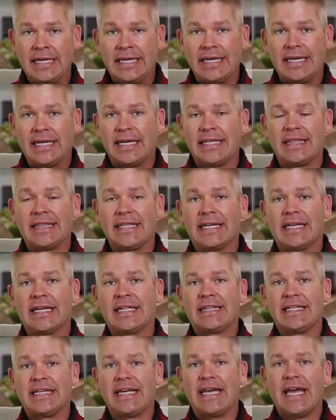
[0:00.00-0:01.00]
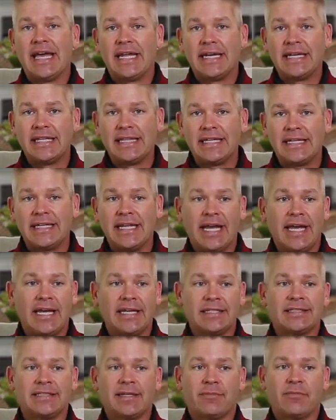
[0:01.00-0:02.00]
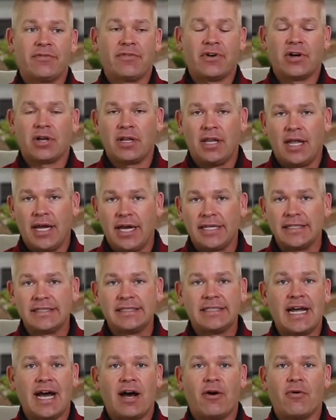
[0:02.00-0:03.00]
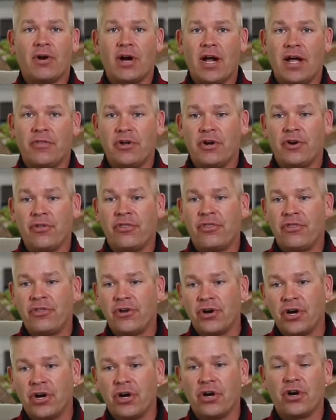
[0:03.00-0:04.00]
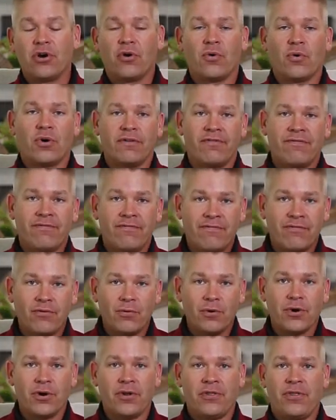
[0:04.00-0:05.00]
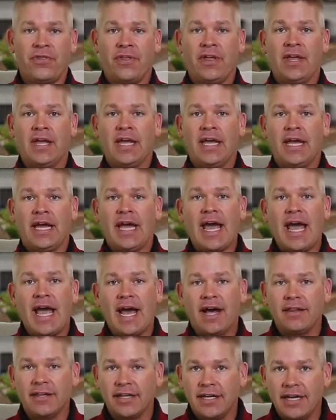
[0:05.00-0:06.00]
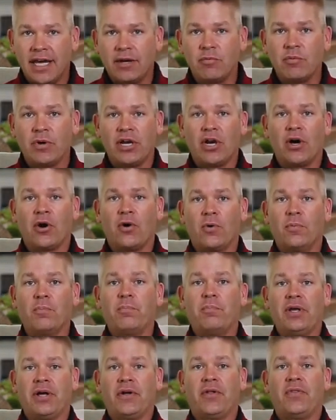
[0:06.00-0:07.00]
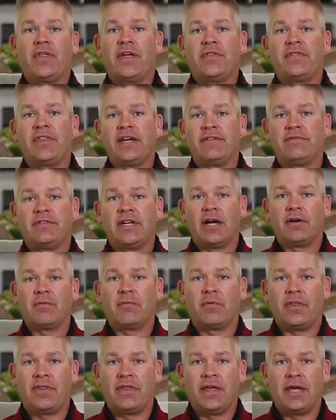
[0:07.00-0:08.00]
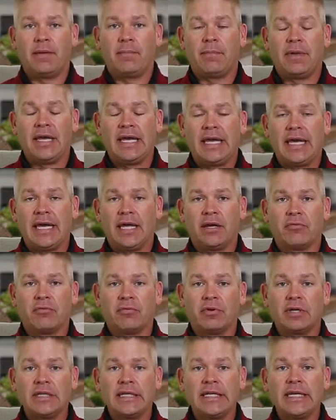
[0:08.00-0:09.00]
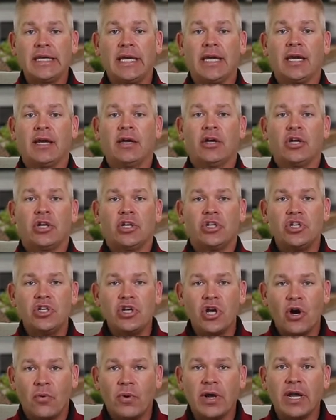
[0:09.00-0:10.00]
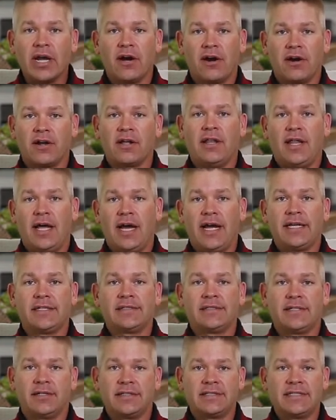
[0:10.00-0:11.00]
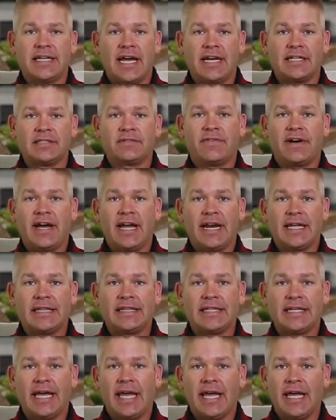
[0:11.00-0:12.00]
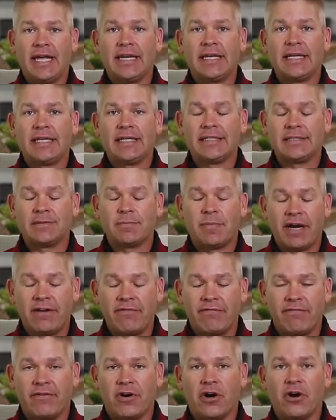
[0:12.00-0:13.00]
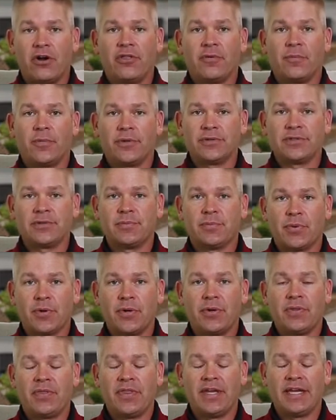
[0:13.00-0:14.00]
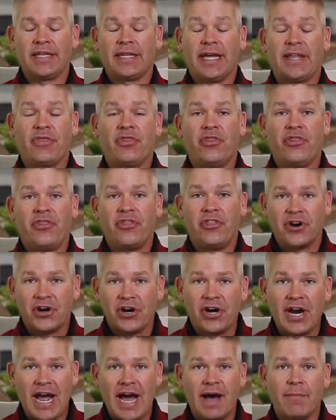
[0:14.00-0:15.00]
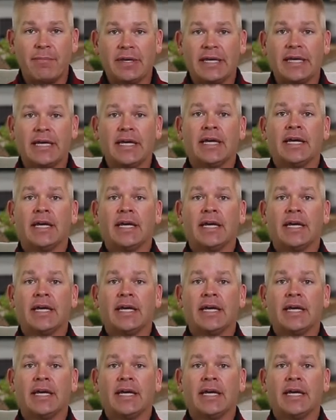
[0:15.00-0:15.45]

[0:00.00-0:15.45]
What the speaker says: And I think at the end of the day, some of our clients now are on their 3rd or 4th Allen Edwin home build that they've done with them, and really knowing our clients are satisfied at the end is by far the most important thing, that they're happy.